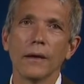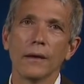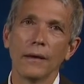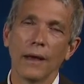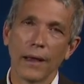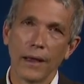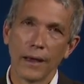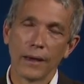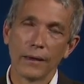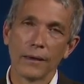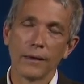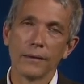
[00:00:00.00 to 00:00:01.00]
Uh,
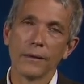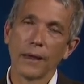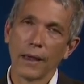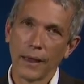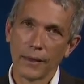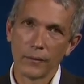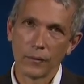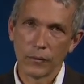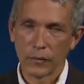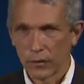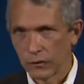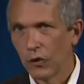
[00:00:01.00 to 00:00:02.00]
and
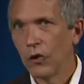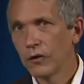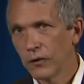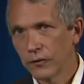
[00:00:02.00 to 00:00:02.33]
the longer